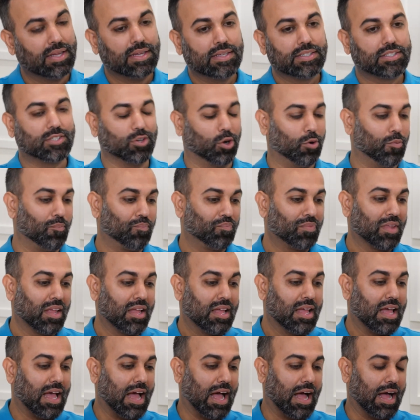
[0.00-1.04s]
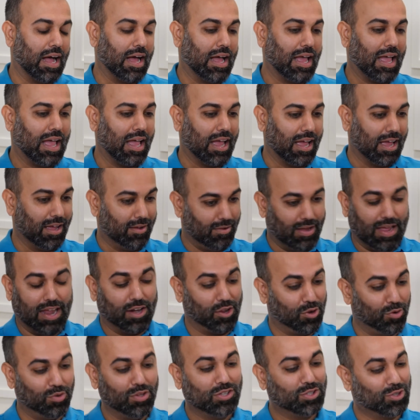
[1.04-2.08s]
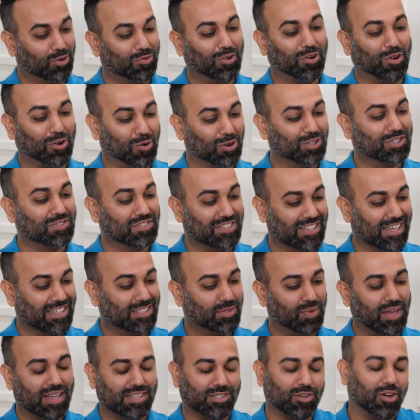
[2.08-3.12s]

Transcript: So and you do this over a course of 6 weeks.